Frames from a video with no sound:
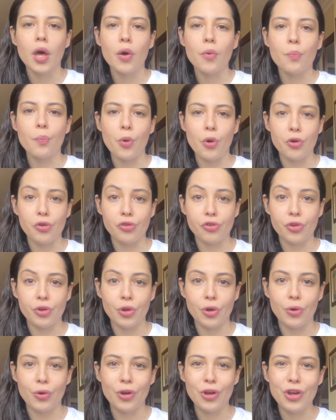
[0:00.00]

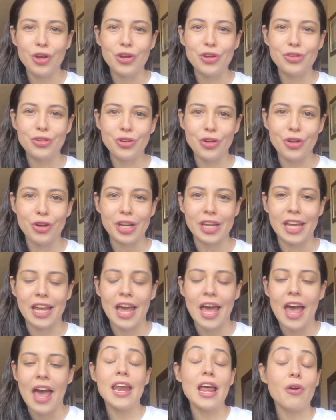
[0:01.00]
personal
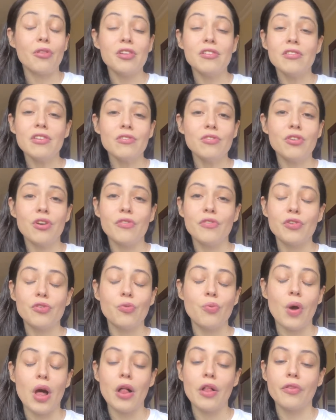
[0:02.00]
journey. Now, this can serve
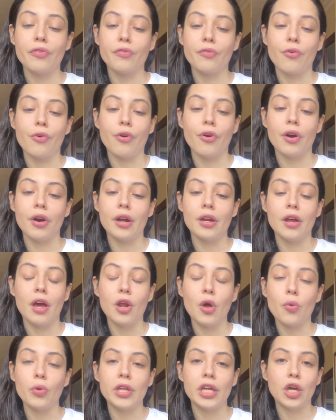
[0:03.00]
as well for
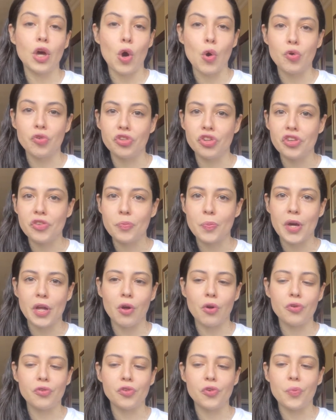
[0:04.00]
not only coaches, but
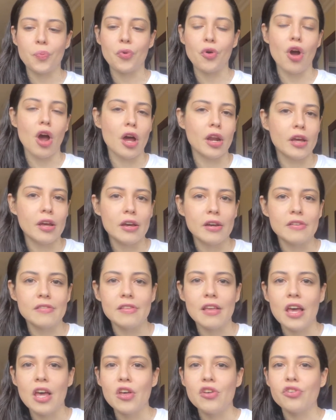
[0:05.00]
also
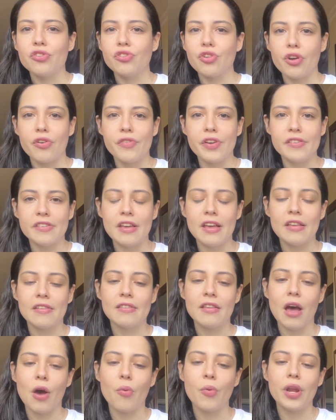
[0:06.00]
products, services.
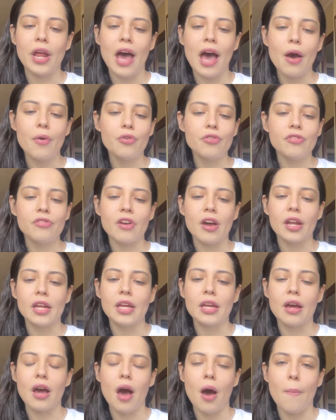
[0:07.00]
Now, when I was
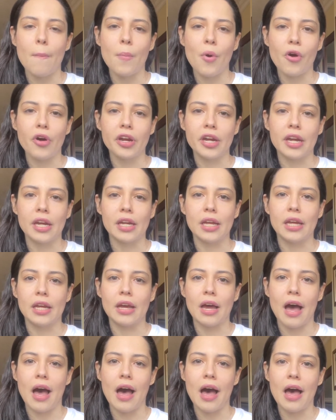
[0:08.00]
studying
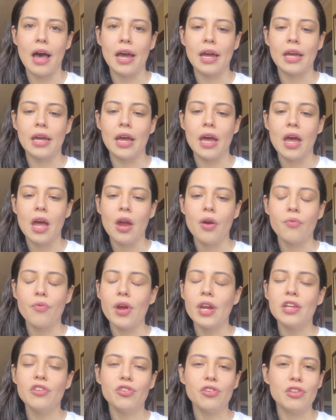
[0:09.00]
marketing, I
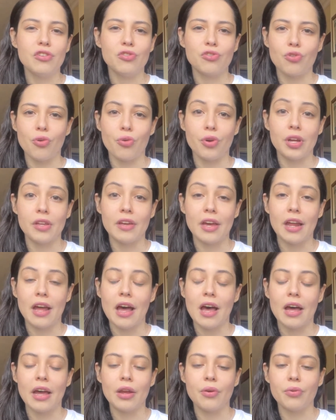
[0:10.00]
ran into the story that
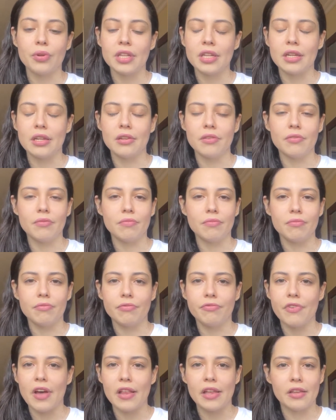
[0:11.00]
I really
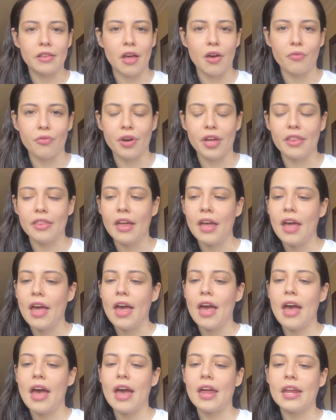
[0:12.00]
fell in love with,
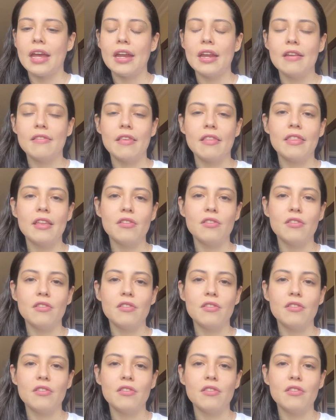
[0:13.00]
and it is the